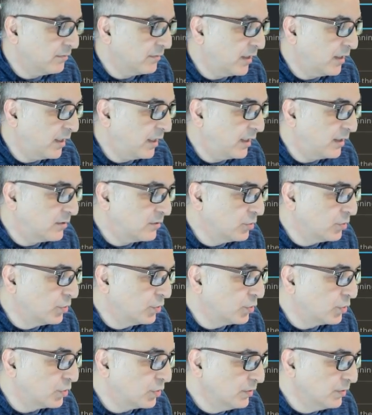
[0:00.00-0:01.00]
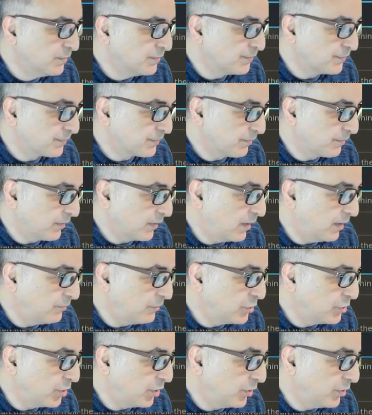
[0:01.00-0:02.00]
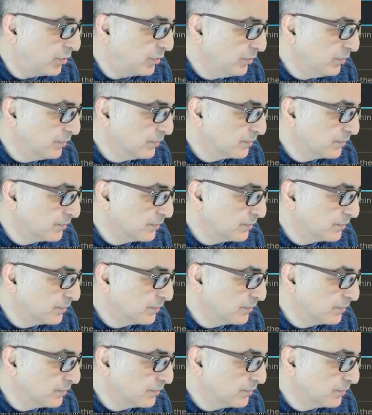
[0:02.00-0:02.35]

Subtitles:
a tool. Let me show you.